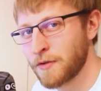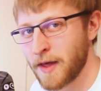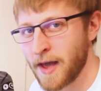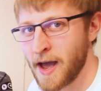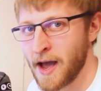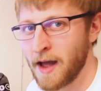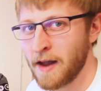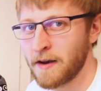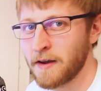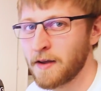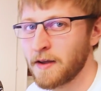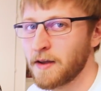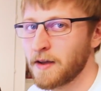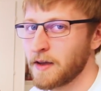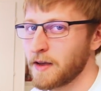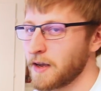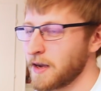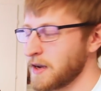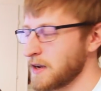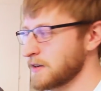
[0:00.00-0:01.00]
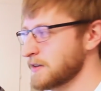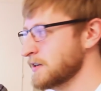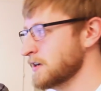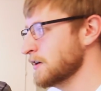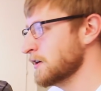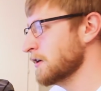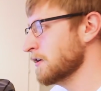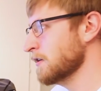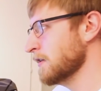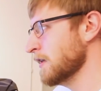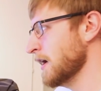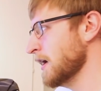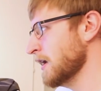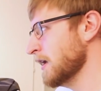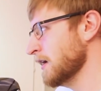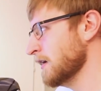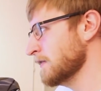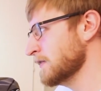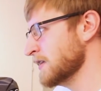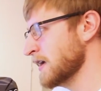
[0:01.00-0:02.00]
that. Interior
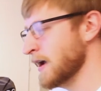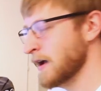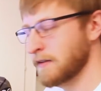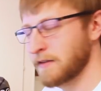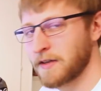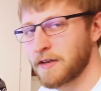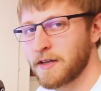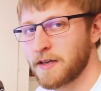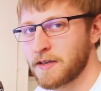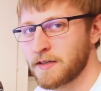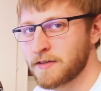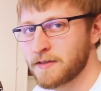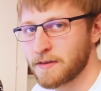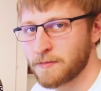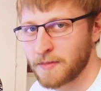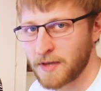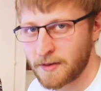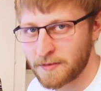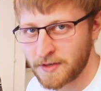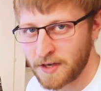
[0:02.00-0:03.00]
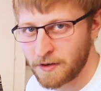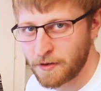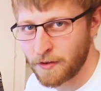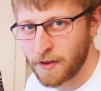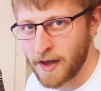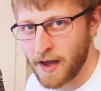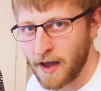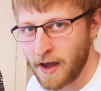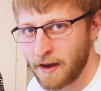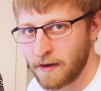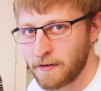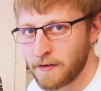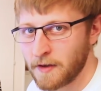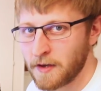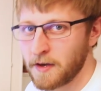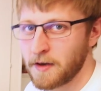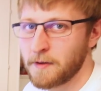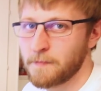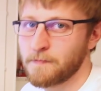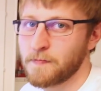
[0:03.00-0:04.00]
lighting to LEDs, sometimes I do that.
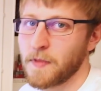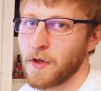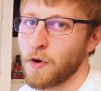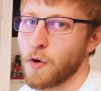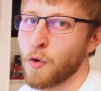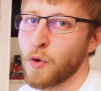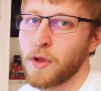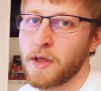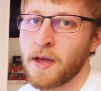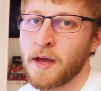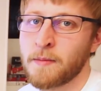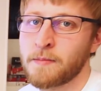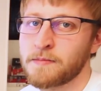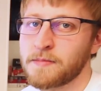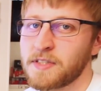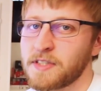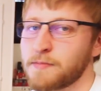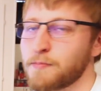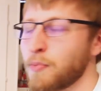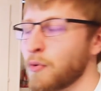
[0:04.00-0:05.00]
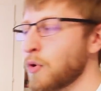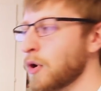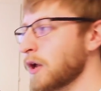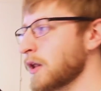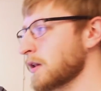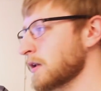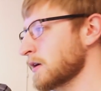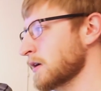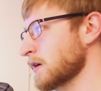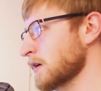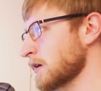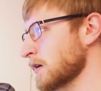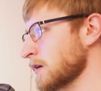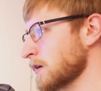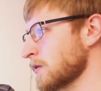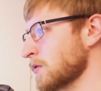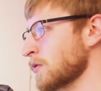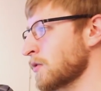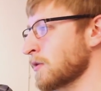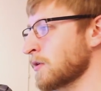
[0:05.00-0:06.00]
OEM
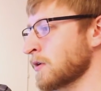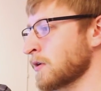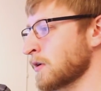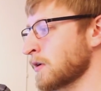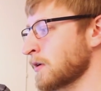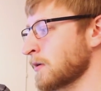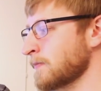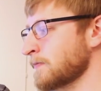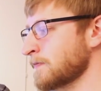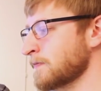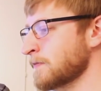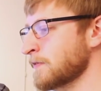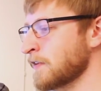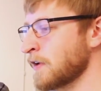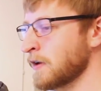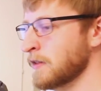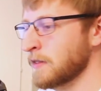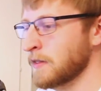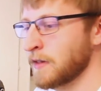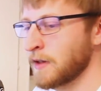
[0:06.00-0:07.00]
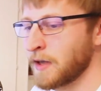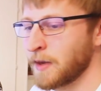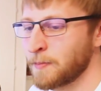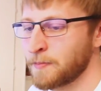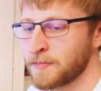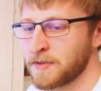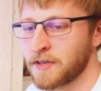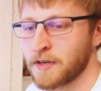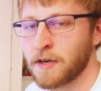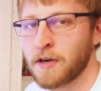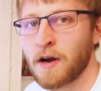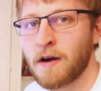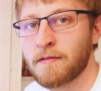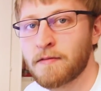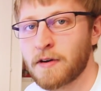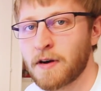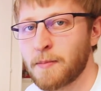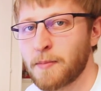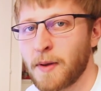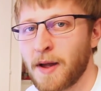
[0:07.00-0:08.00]
spoiler or front lip to
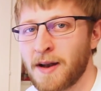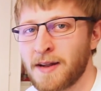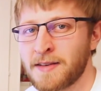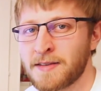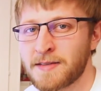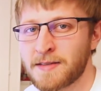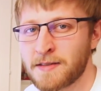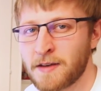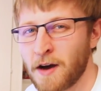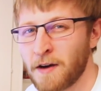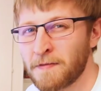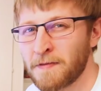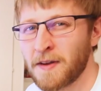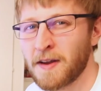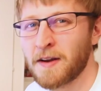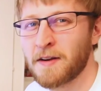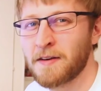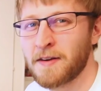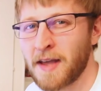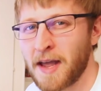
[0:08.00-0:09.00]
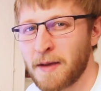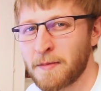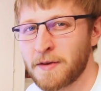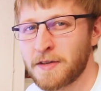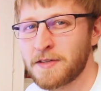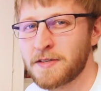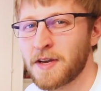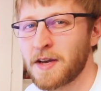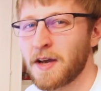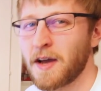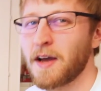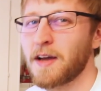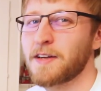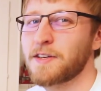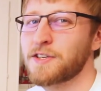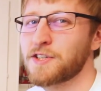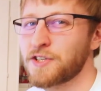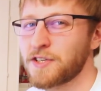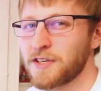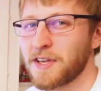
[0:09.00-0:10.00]
cover up any scuffing or damage.
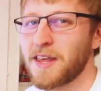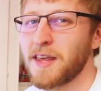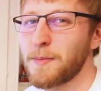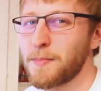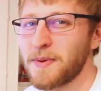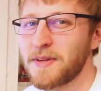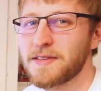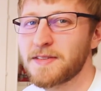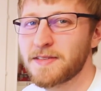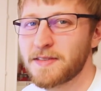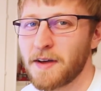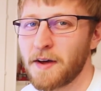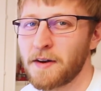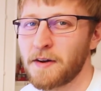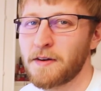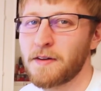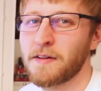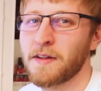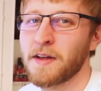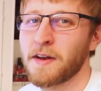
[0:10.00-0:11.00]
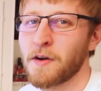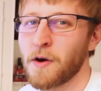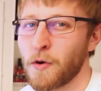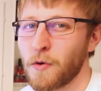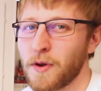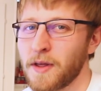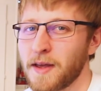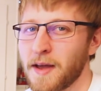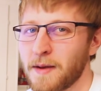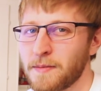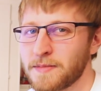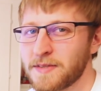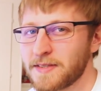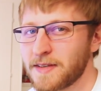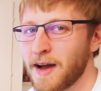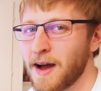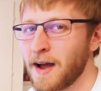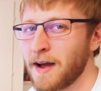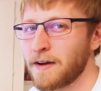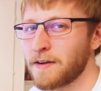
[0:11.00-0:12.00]
Keep it subtle and OEM
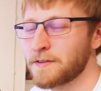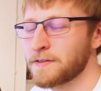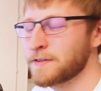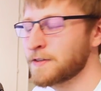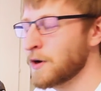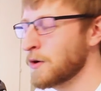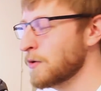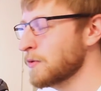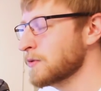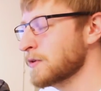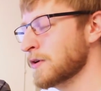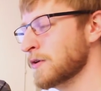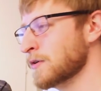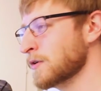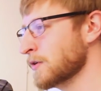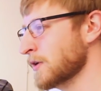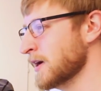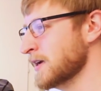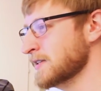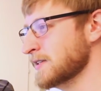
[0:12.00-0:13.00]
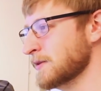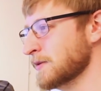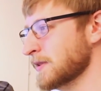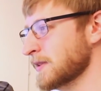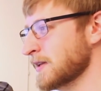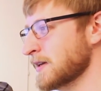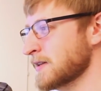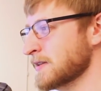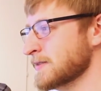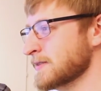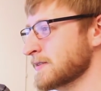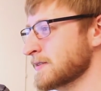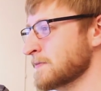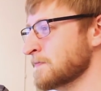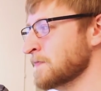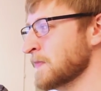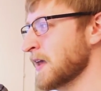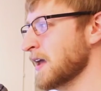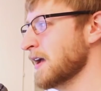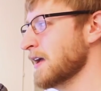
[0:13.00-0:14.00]
style. Don't go crazy with
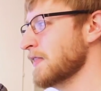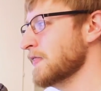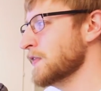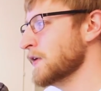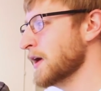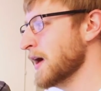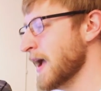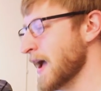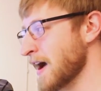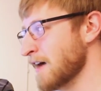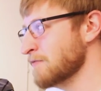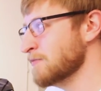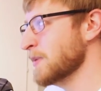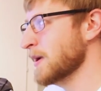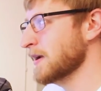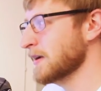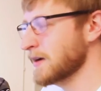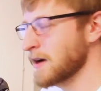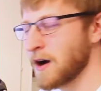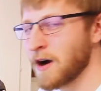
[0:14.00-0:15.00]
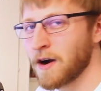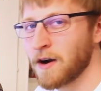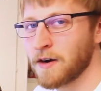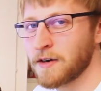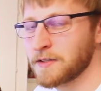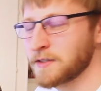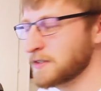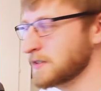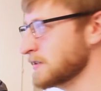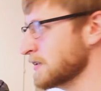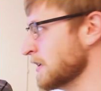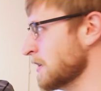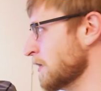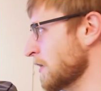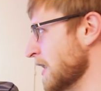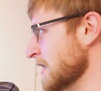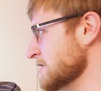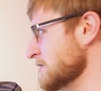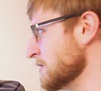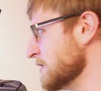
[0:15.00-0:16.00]
this. There have been cars,
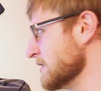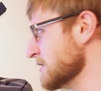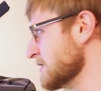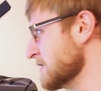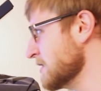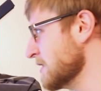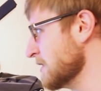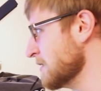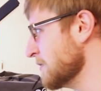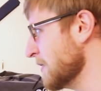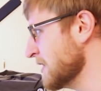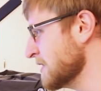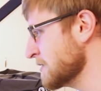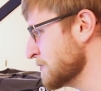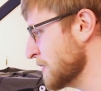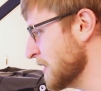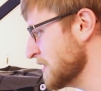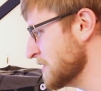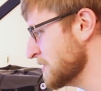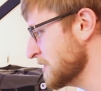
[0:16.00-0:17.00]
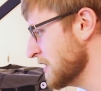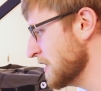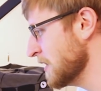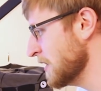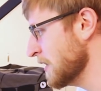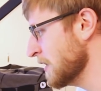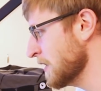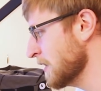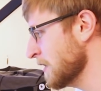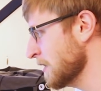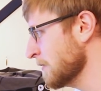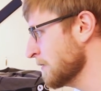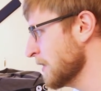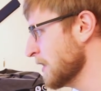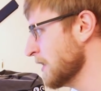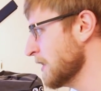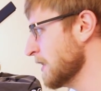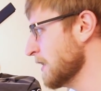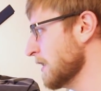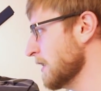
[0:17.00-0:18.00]
as you can see in my spreadsheet here,
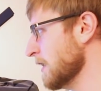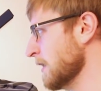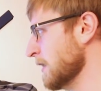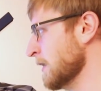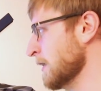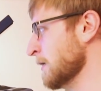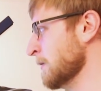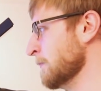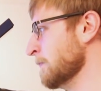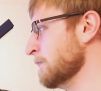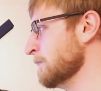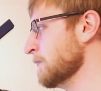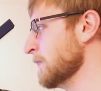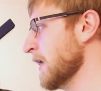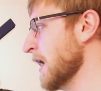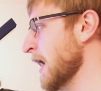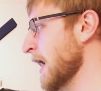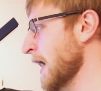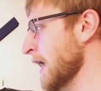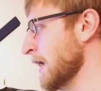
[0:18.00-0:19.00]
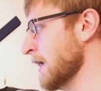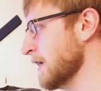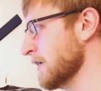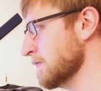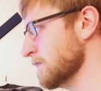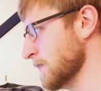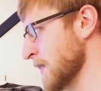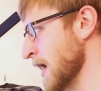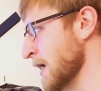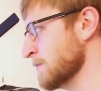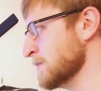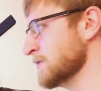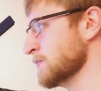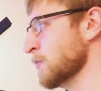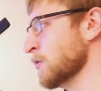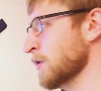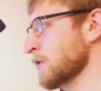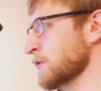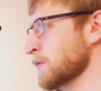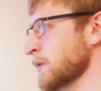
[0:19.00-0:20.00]
I had a M
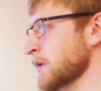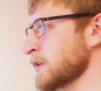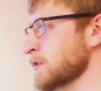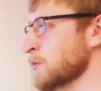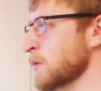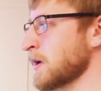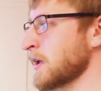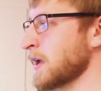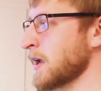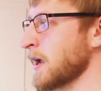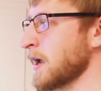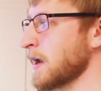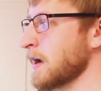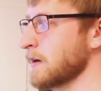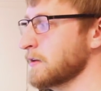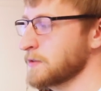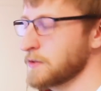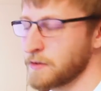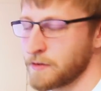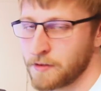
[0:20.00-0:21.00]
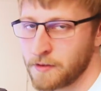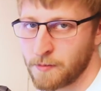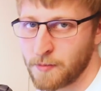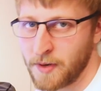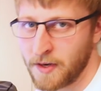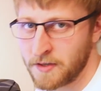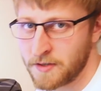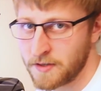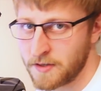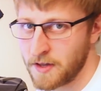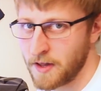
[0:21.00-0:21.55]
Sport 328, I'll show some pictures of